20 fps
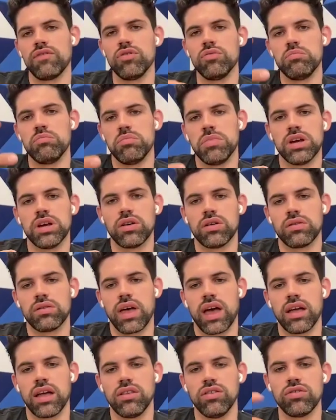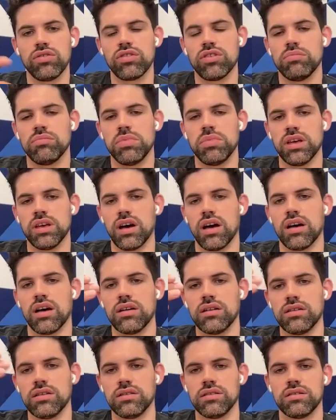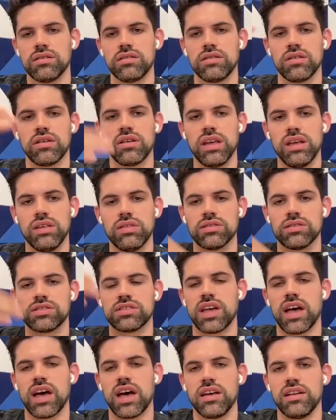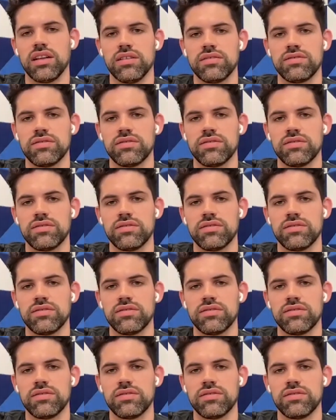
mirror that, you could be on either side of.